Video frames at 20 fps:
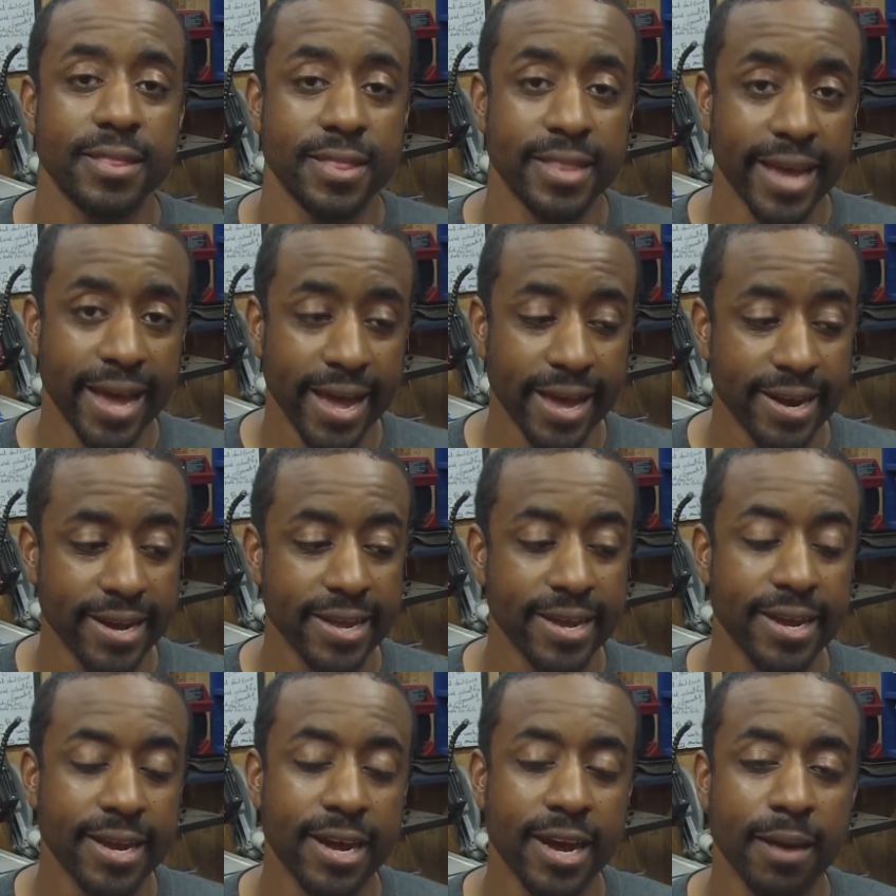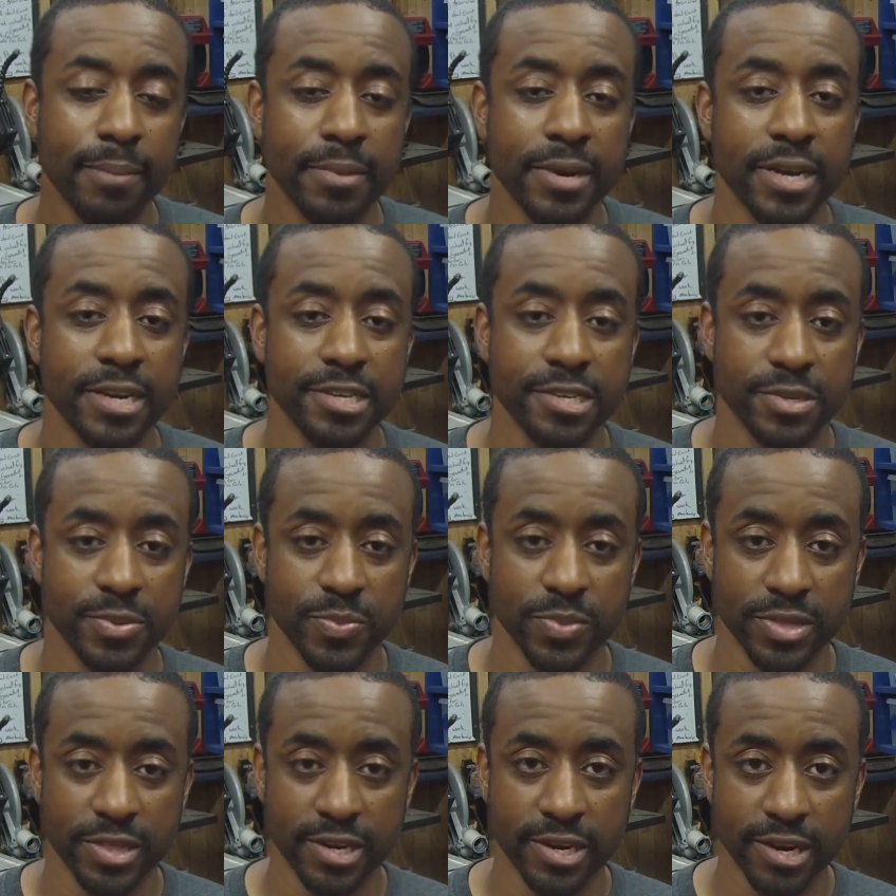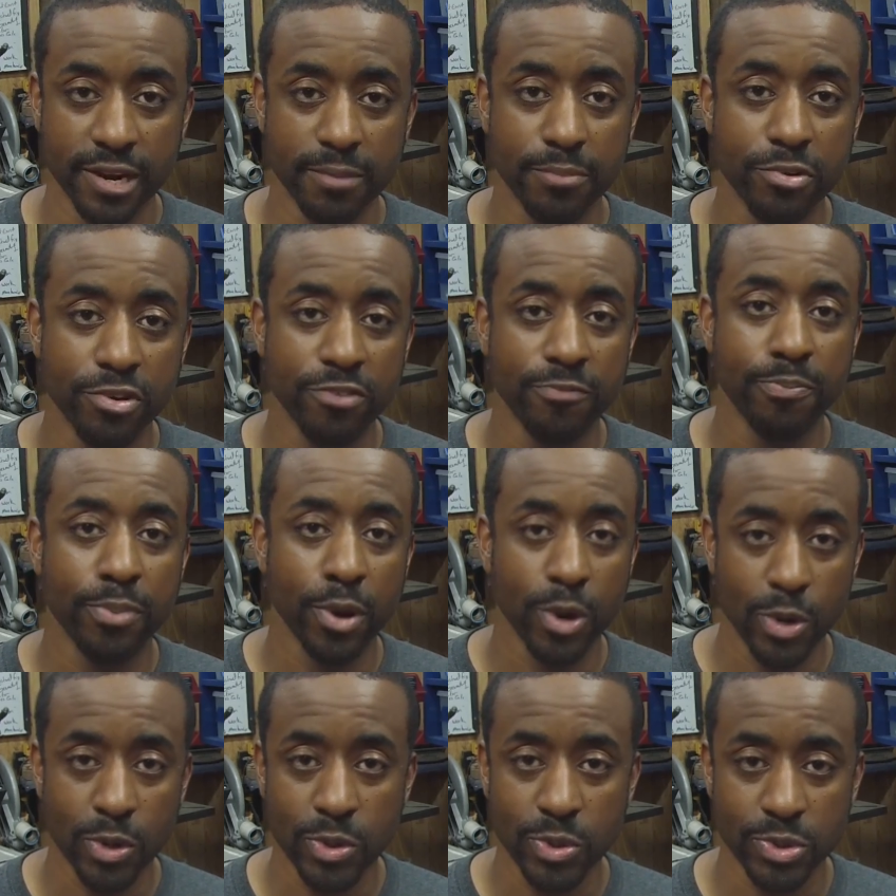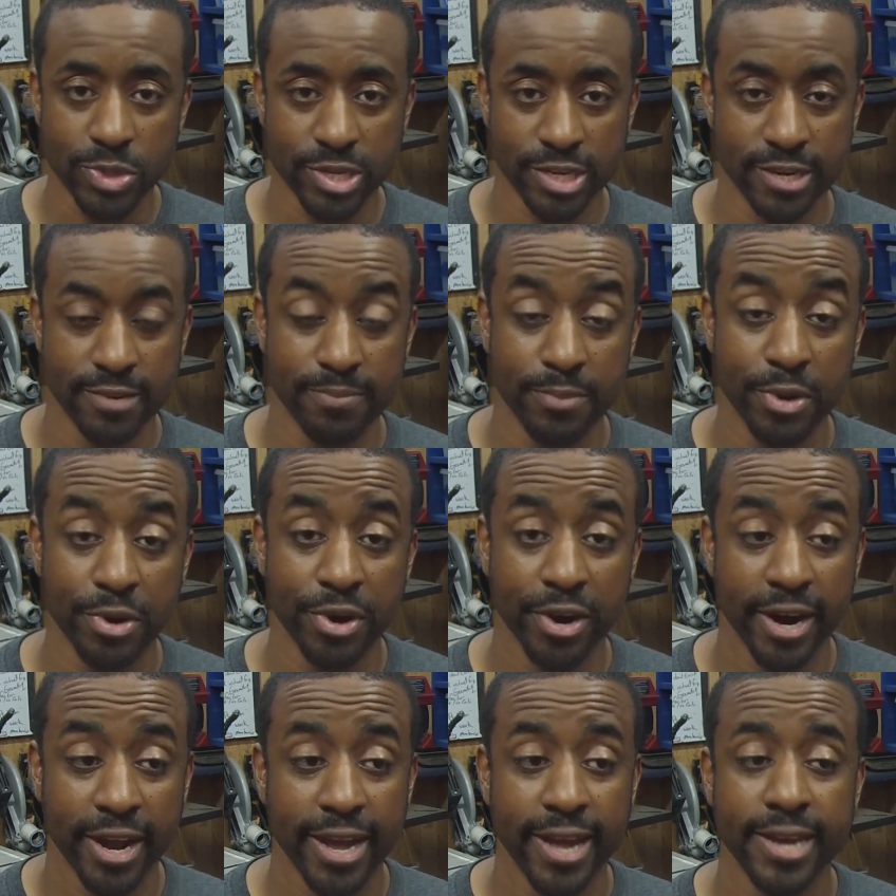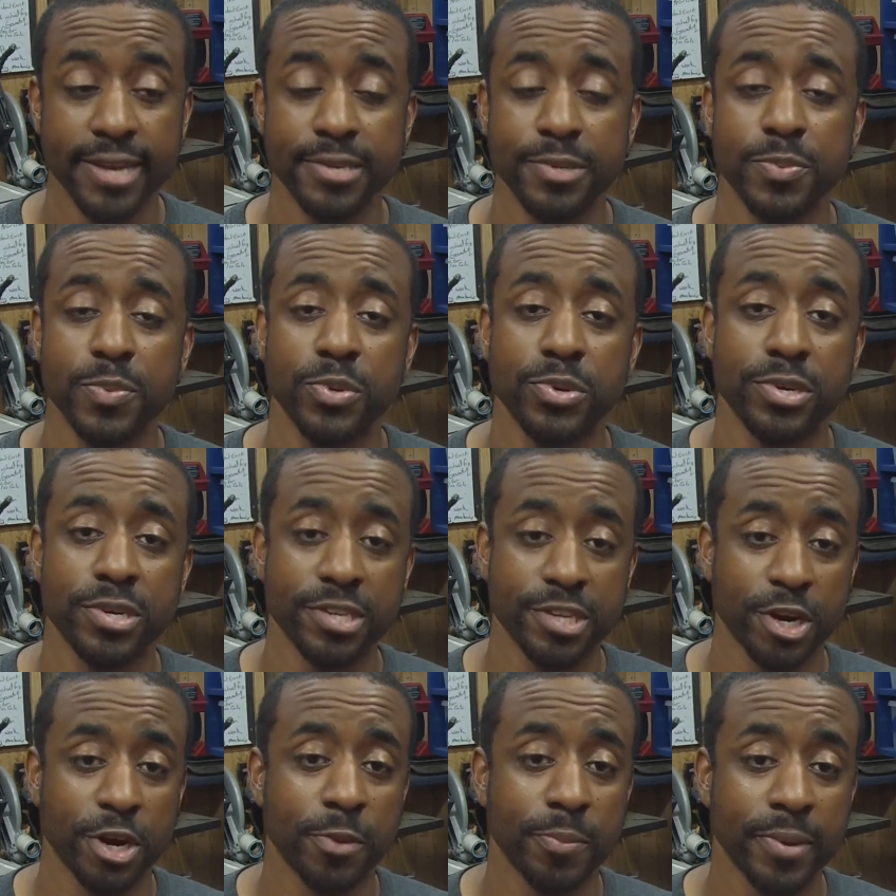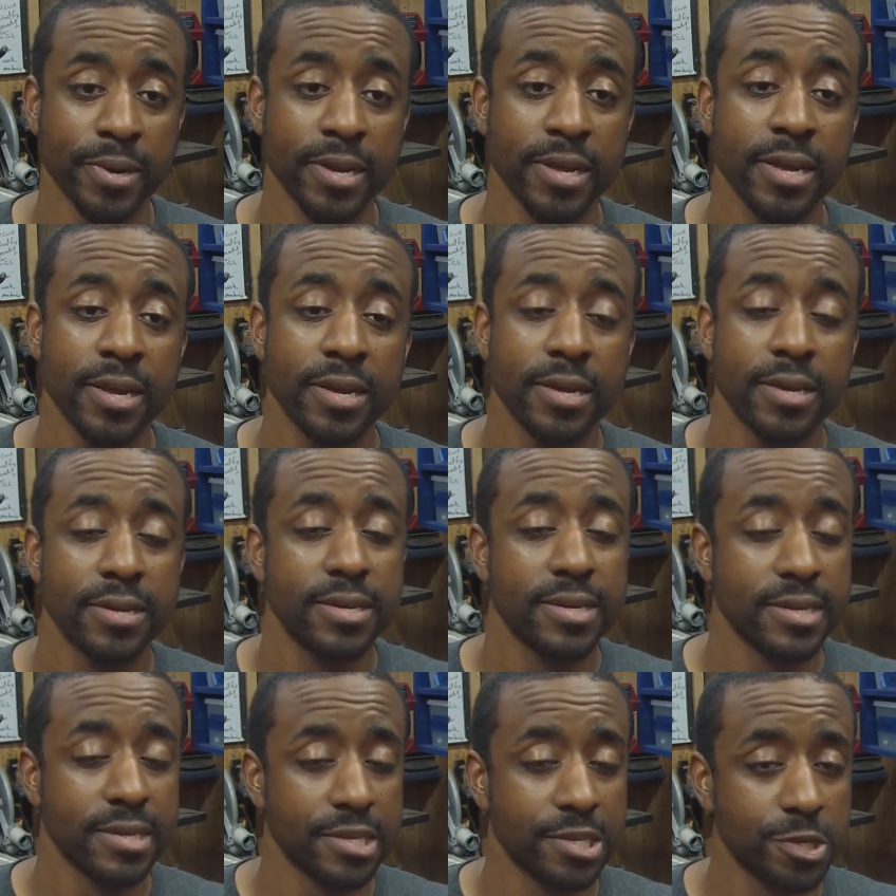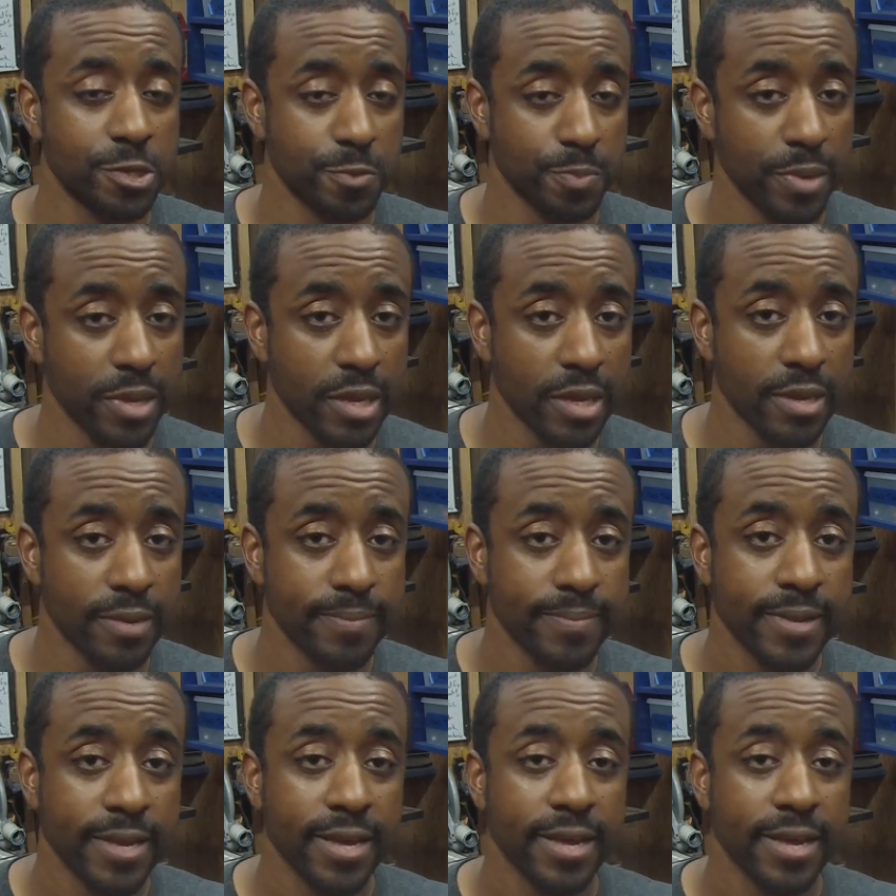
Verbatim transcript: That, in combination with the number of poles that the motor has, will determine its speed.